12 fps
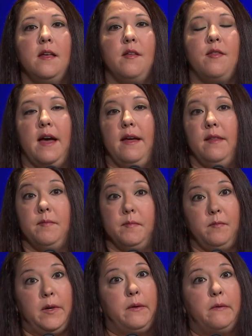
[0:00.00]
that
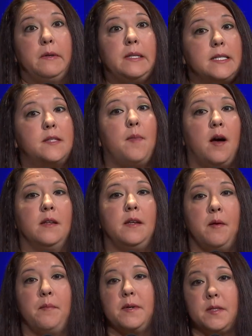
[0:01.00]
we were really small in
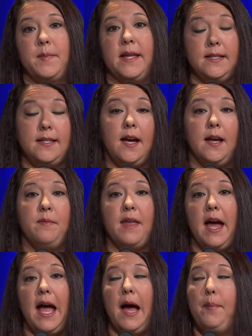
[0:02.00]
numbers by the time
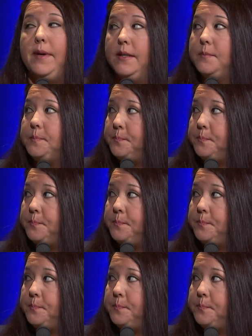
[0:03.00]
that happened,